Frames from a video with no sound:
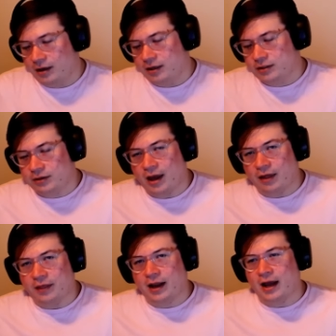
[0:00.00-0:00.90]
so yeah
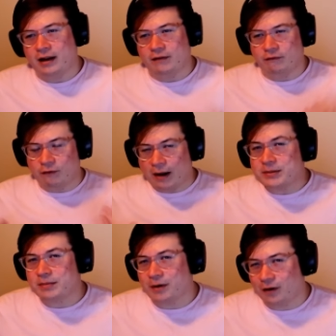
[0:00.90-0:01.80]
that kind of
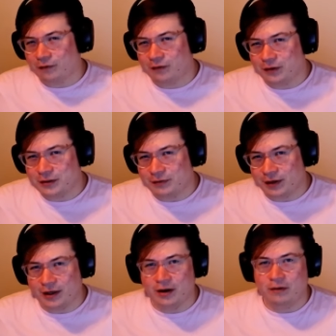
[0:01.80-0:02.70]
wraps up our first
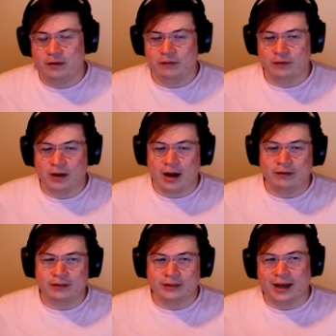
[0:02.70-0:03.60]
video if you kind
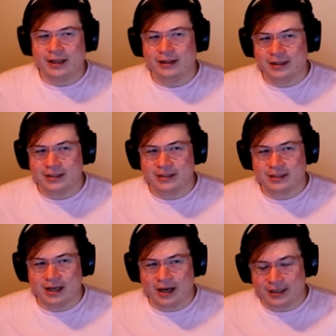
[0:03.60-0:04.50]
of like this
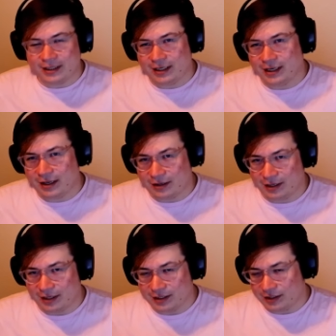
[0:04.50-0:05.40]
idea and
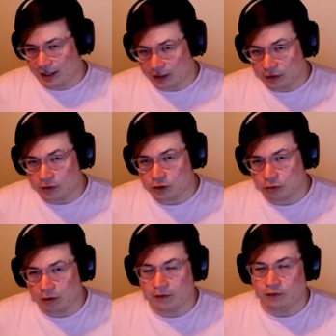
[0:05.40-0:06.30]
these like little
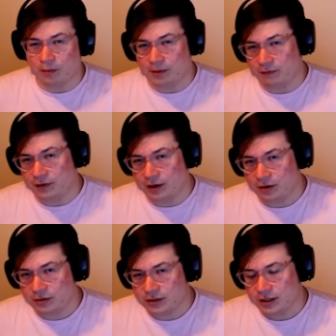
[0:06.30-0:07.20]
short informative
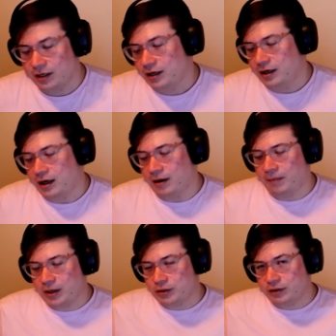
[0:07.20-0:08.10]
videos uh,
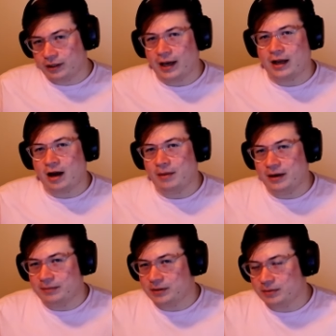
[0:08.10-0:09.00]
make sure to like comment
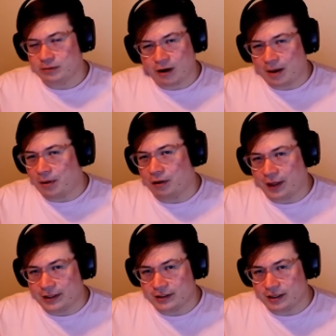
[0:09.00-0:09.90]
and subscribe all
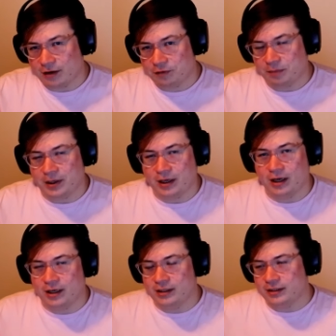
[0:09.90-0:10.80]
that stuff
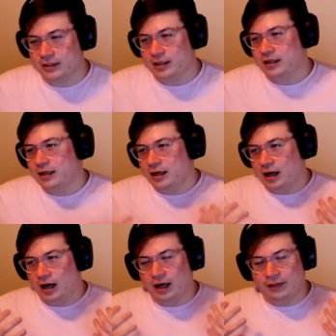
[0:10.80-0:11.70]
because
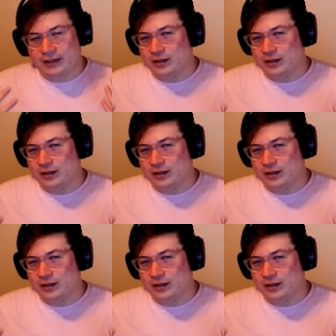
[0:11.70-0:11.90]
uh, that's the